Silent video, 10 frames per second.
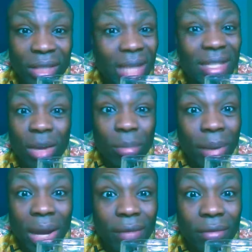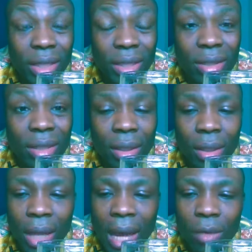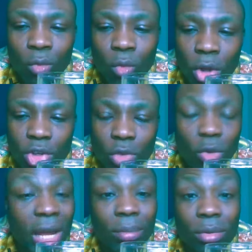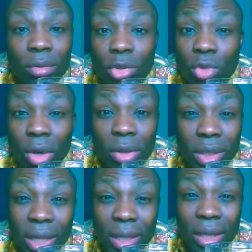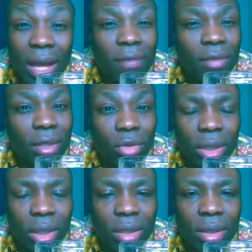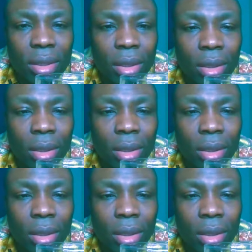That's how powerful it is. And watch what happens throughout the day after doing this.